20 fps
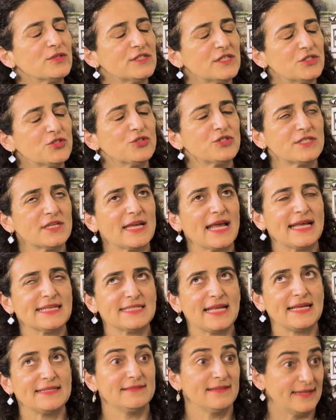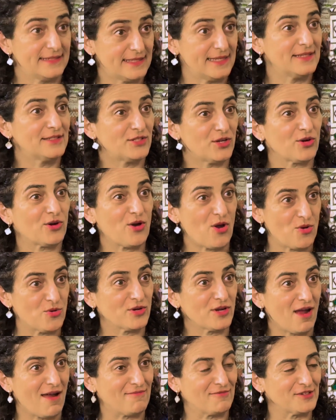So it's interesting as I listened to our
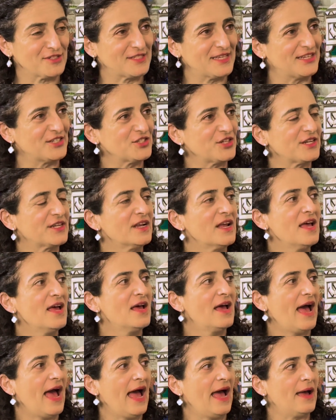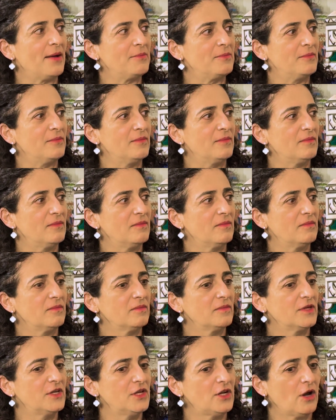own conversation,
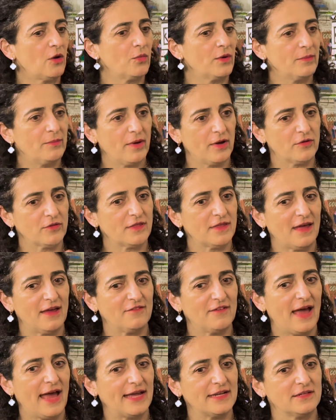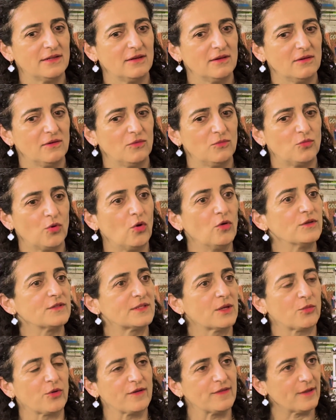we both have had
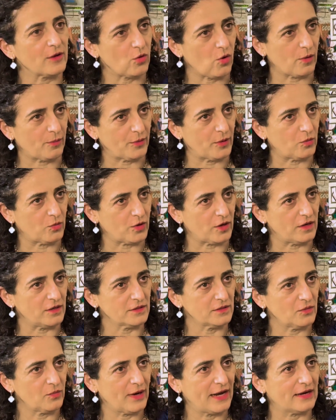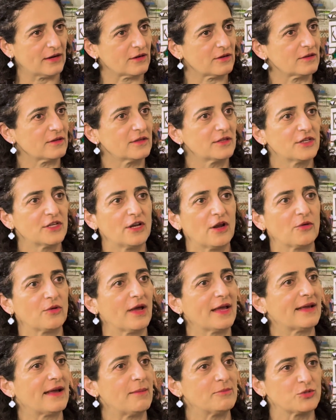roles that were in the corporate world where,
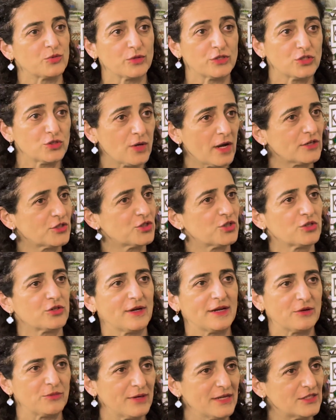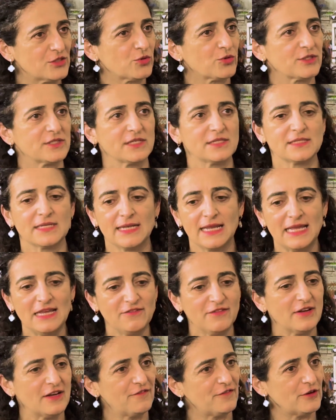it comes with structure and resources. And
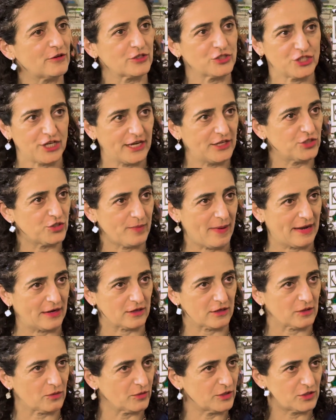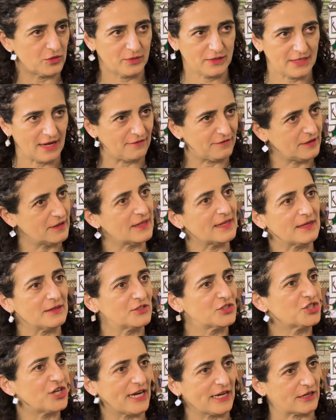even if you're a change maker, which we
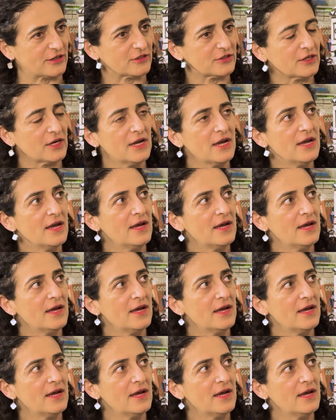definitely share,